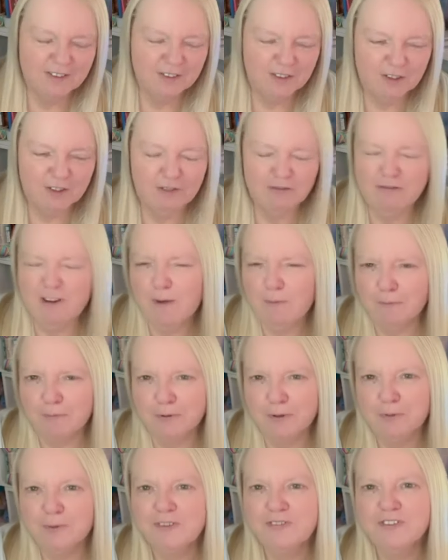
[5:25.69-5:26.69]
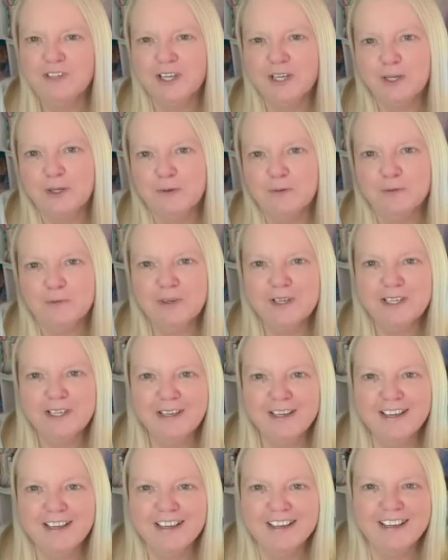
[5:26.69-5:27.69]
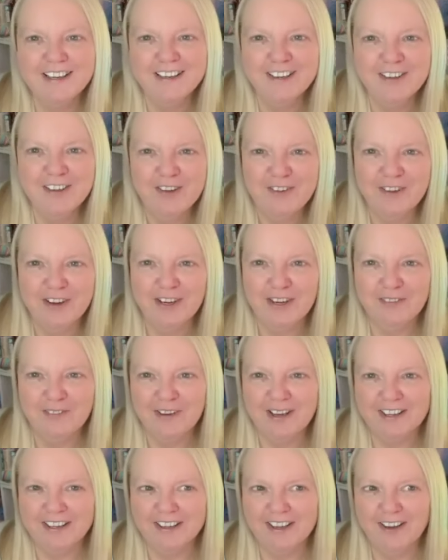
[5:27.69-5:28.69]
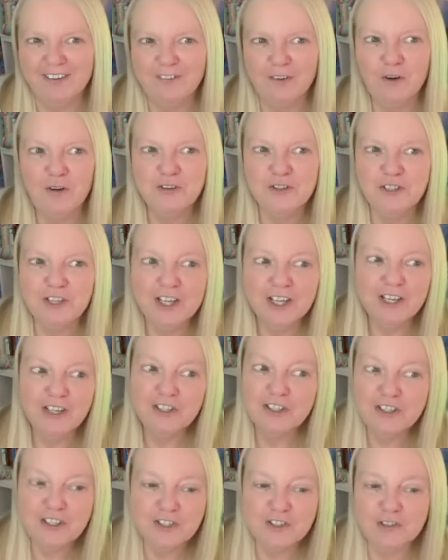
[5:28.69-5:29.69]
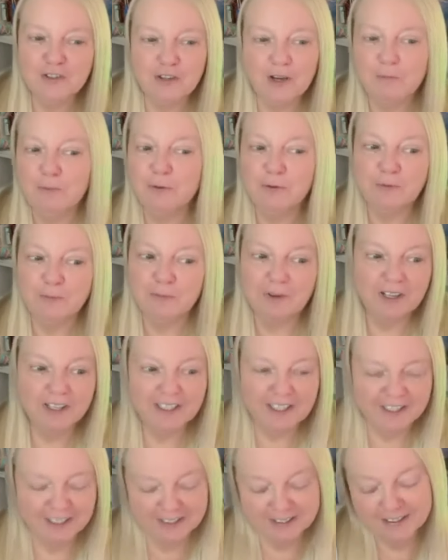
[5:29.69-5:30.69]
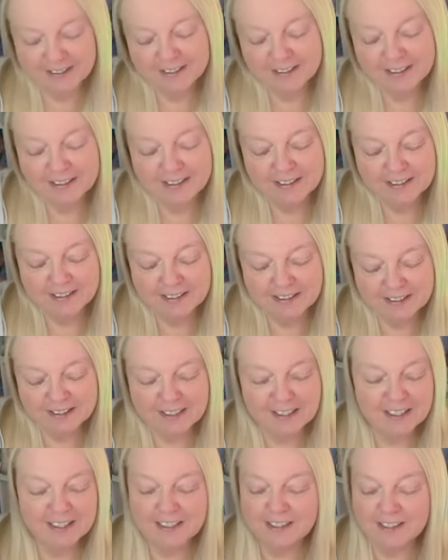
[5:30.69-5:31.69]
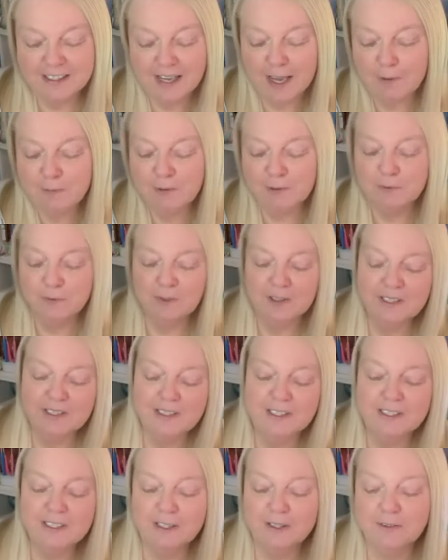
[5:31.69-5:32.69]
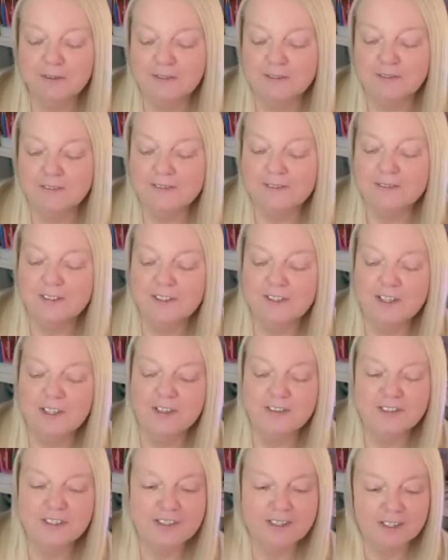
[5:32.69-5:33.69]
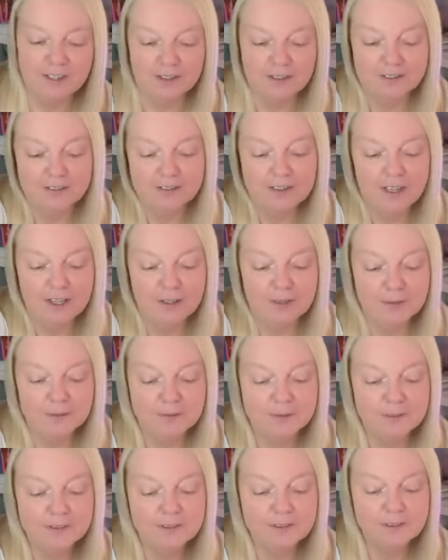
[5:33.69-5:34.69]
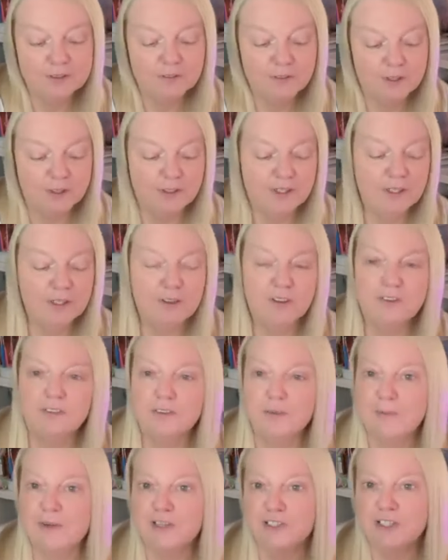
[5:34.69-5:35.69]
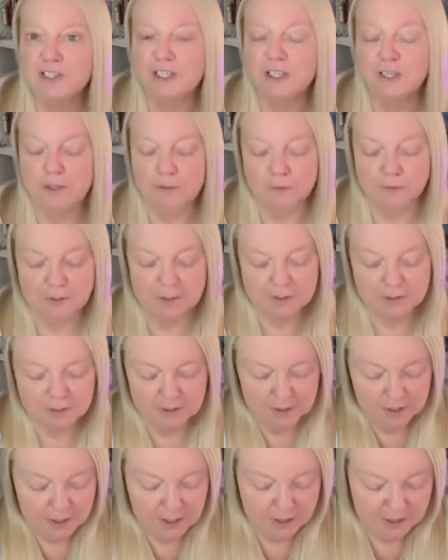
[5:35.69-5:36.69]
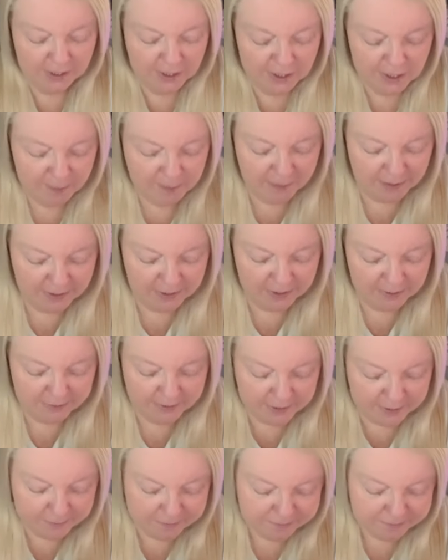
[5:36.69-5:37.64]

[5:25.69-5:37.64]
grump with you when you when you wake up, or you're just troubled by it and you think it can happen when, you know, the chances are no. I'm turning it off. I'm actually cold. Can you believe it?